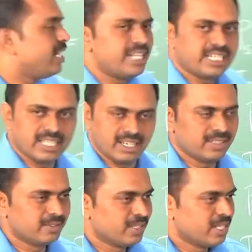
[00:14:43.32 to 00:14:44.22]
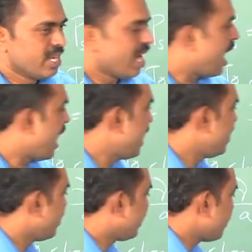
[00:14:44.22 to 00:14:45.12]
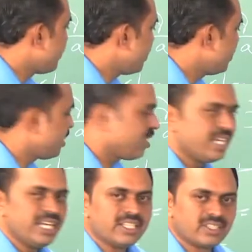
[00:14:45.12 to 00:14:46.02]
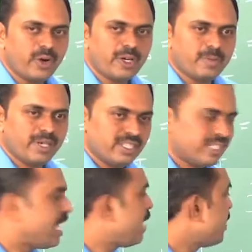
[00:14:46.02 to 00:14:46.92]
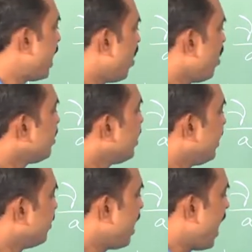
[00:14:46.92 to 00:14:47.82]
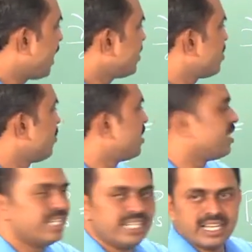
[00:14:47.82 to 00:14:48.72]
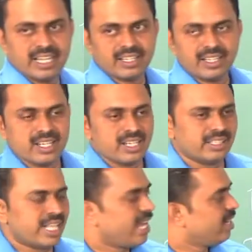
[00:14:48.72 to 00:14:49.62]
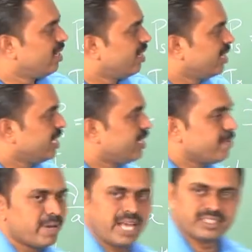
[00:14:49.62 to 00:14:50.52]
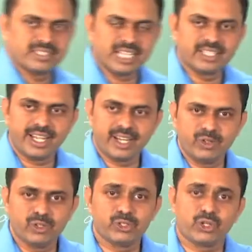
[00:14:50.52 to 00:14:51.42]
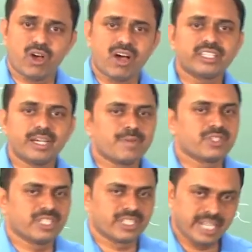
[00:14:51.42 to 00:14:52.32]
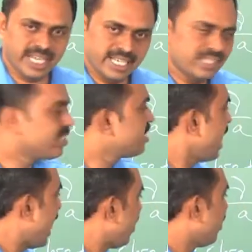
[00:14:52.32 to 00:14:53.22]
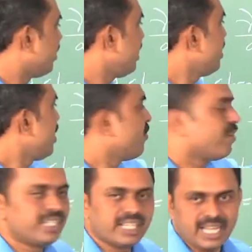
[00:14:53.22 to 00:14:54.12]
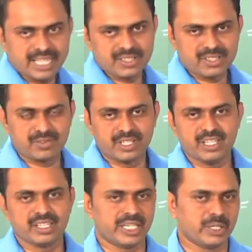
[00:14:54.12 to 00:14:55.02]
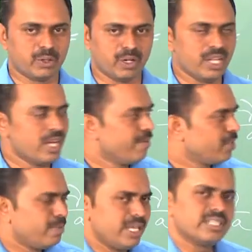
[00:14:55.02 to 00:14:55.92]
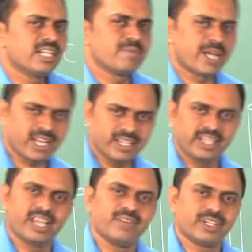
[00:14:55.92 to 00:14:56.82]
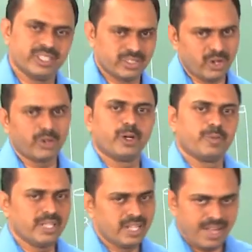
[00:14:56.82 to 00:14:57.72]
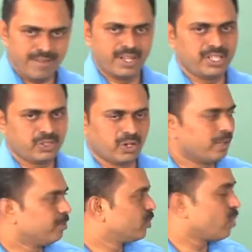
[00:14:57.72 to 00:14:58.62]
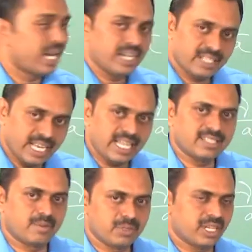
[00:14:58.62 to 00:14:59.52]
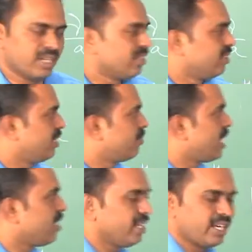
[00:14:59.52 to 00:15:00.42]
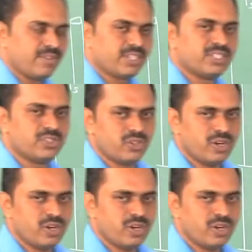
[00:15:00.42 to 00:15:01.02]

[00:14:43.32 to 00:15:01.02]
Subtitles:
cylindrical and the temperature is going to be same along the axis of the cylinder, then it implies that there are no strong temperature gradients along the vertical axis of the keyhole, which means that Marangoni convection is not going to be very strong. So, under that assumption that Marangoni convection is